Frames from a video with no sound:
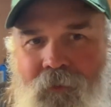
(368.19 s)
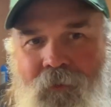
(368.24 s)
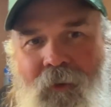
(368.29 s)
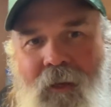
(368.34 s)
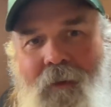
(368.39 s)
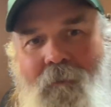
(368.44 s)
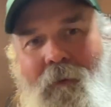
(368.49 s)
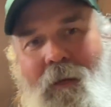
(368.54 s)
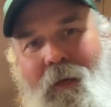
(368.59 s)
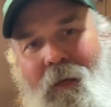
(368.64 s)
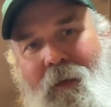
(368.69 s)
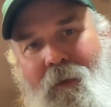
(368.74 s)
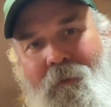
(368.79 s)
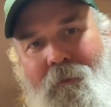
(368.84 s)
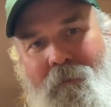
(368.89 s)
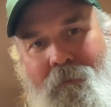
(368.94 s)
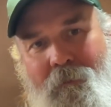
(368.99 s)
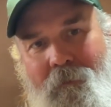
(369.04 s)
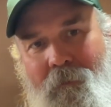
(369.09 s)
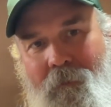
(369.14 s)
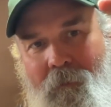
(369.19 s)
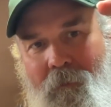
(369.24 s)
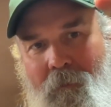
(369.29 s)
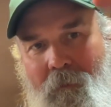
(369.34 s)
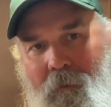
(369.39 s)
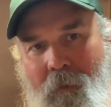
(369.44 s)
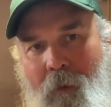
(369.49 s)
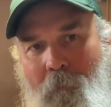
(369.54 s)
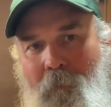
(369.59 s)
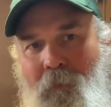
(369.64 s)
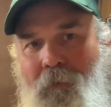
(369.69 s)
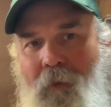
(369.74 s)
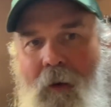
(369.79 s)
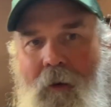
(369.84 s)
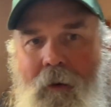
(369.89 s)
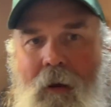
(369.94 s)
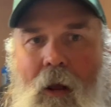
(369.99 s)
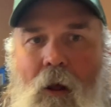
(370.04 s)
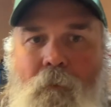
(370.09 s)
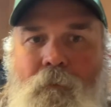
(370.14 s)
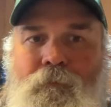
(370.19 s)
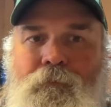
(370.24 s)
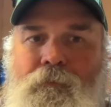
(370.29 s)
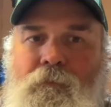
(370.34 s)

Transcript: see me upside down.